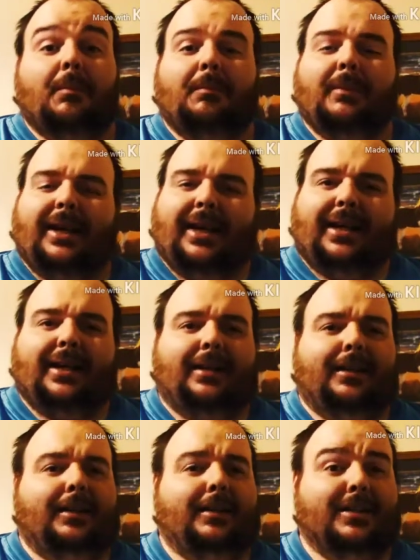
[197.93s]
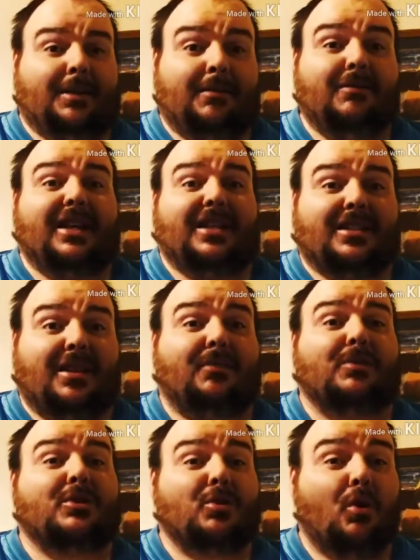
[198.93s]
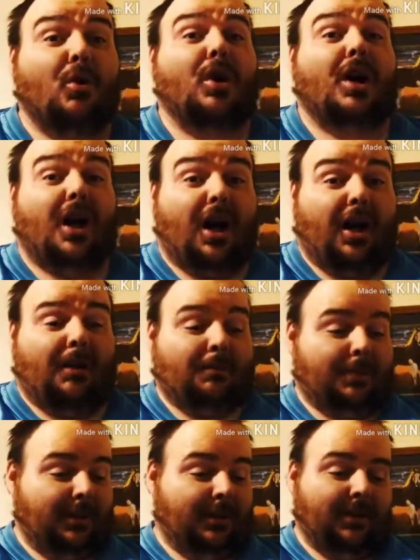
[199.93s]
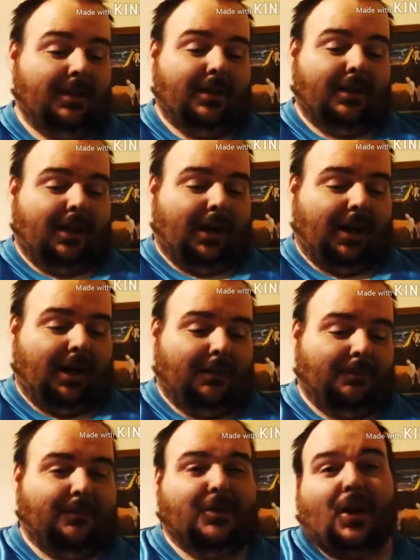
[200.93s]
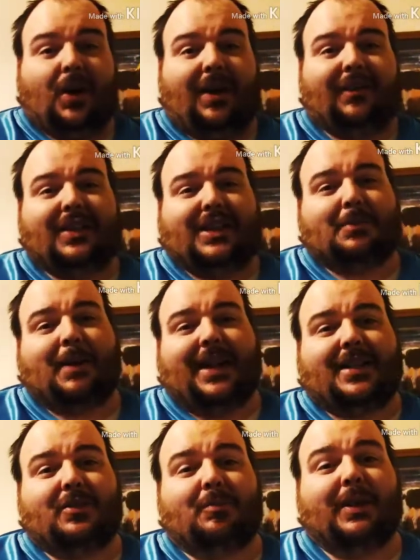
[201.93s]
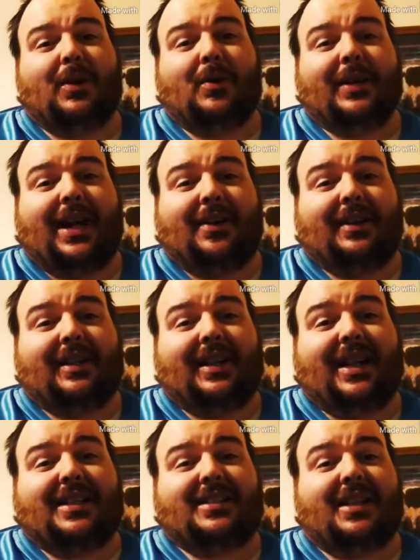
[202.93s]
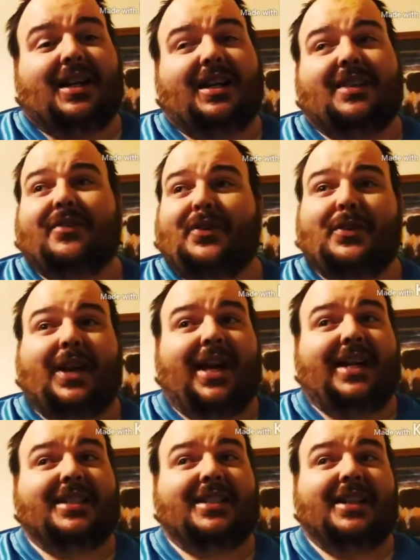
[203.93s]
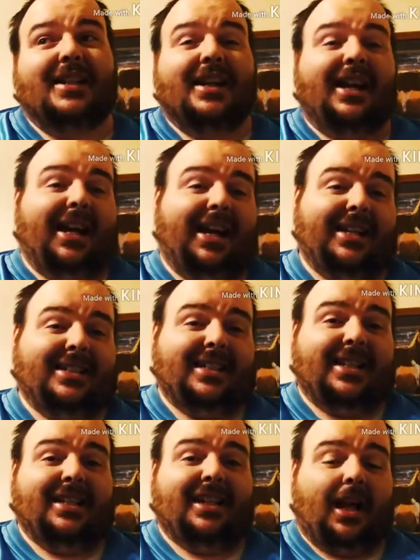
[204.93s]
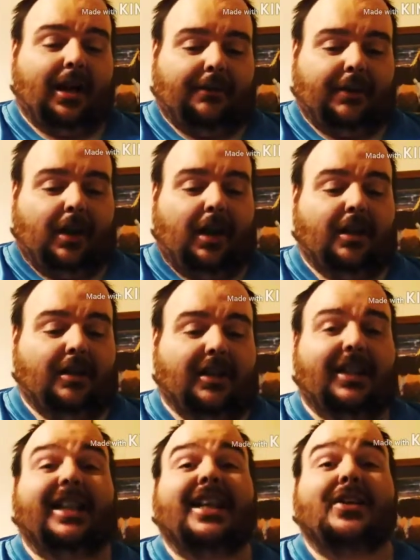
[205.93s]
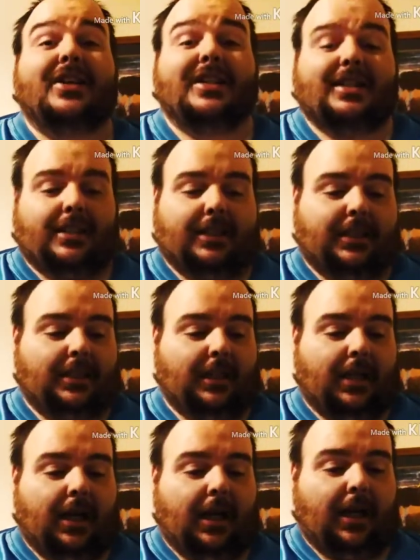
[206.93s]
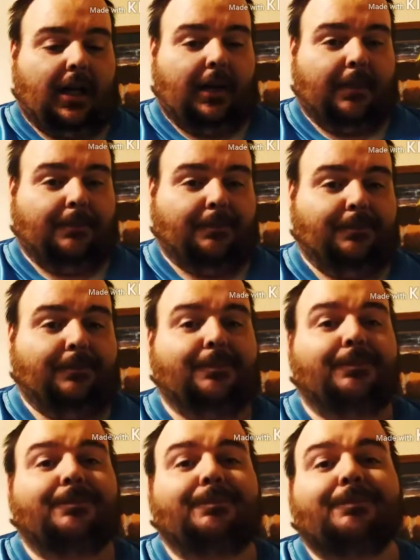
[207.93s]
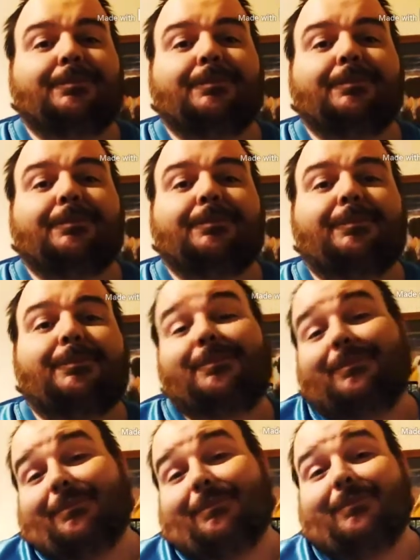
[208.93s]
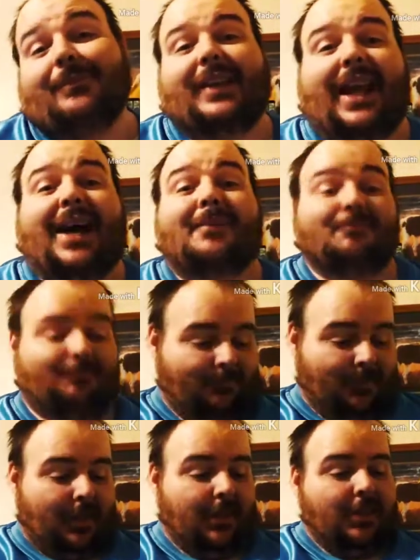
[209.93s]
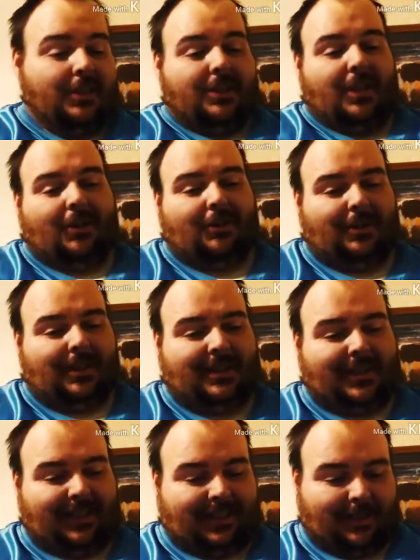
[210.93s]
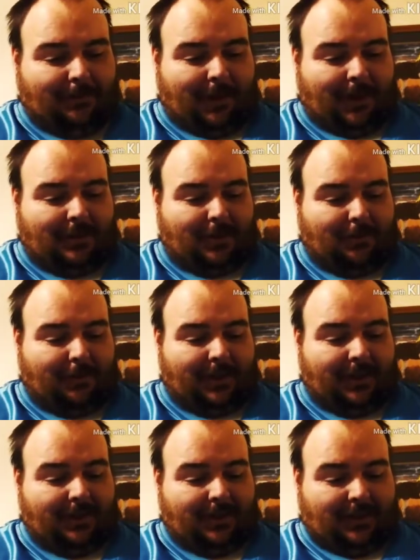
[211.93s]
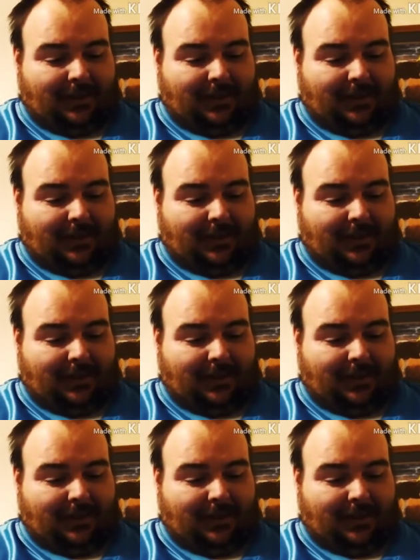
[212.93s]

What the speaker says: man, some of that stuff was tore up. So I expect to be going down in the next few days and seeing a lot of it on clearance. Yeah. So let's get this box open,